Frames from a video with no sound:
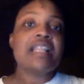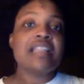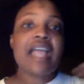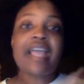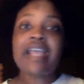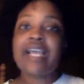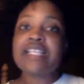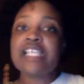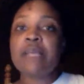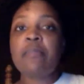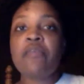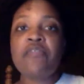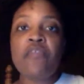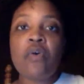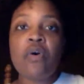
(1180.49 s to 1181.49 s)
Like I said
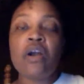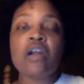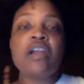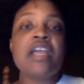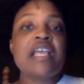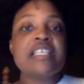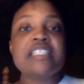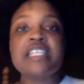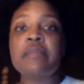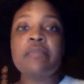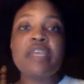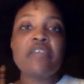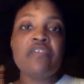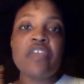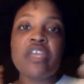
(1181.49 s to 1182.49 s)
before, send
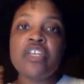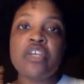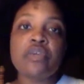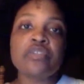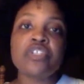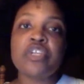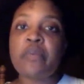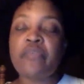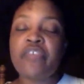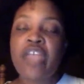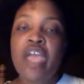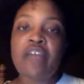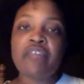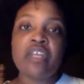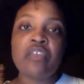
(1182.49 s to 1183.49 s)
me via YouTube if you
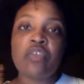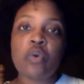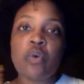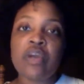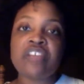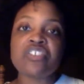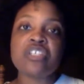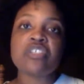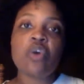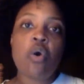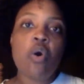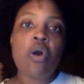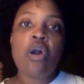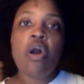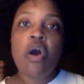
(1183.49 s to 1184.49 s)
have any other questions,
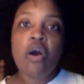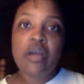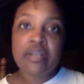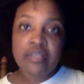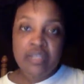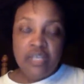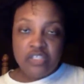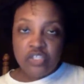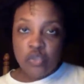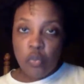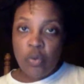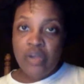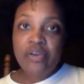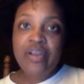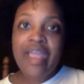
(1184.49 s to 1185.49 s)
or on
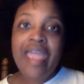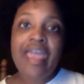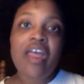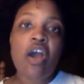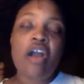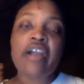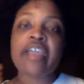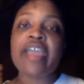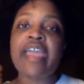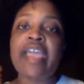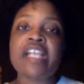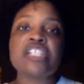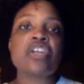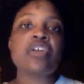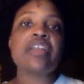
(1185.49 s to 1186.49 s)
Twitter at
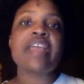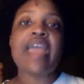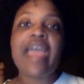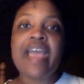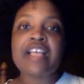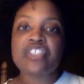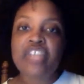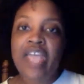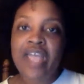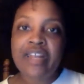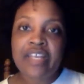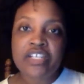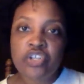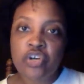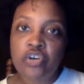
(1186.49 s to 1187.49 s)
RKA30 hashtag
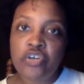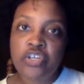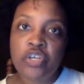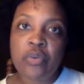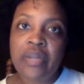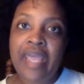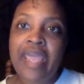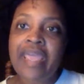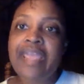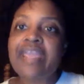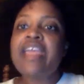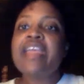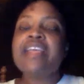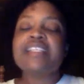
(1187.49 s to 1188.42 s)
NatureGirlQ&A.